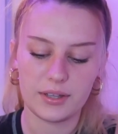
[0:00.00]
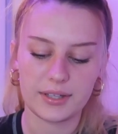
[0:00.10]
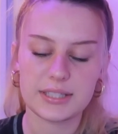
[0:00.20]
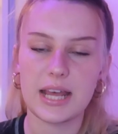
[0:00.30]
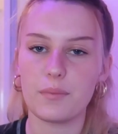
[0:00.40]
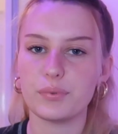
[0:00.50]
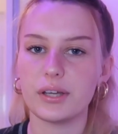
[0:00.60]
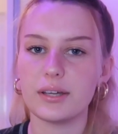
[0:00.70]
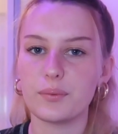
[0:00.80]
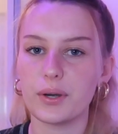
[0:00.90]
like
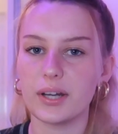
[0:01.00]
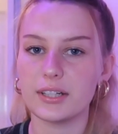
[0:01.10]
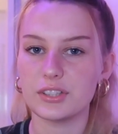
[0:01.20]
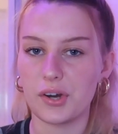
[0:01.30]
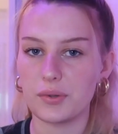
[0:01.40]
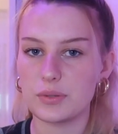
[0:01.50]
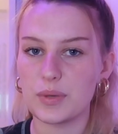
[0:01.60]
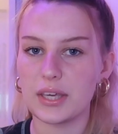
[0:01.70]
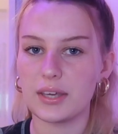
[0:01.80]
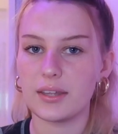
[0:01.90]
template where it shows
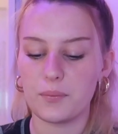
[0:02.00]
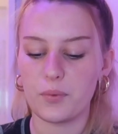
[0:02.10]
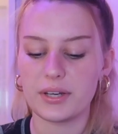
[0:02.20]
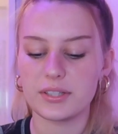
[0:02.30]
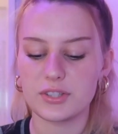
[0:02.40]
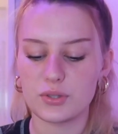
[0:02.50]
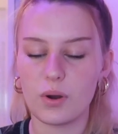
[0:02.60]
me when it's